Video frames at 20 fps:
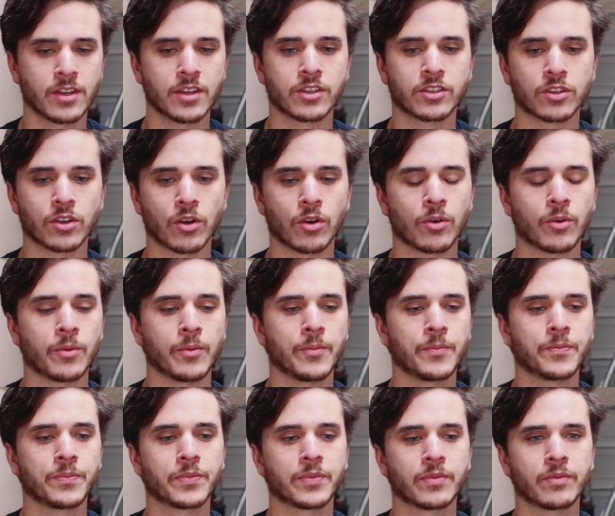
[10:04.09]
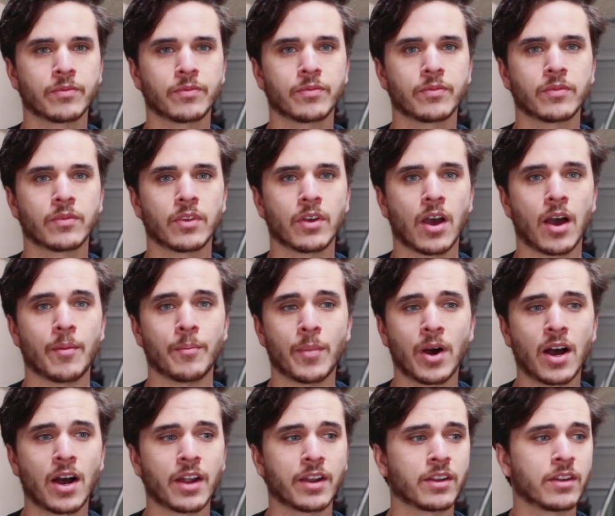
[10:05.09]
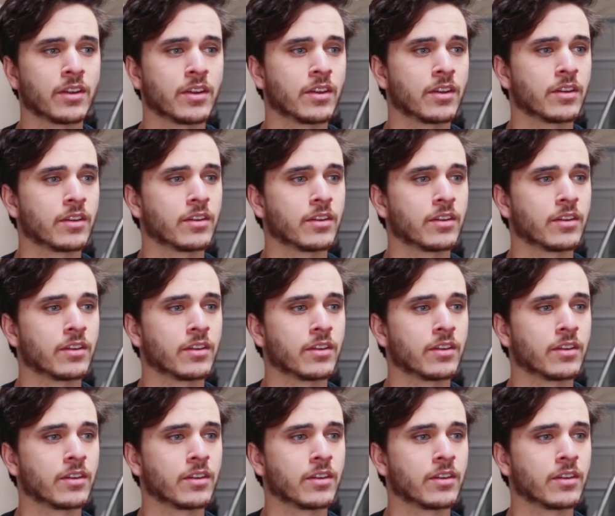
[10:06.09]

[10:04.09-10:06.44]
So Ahmad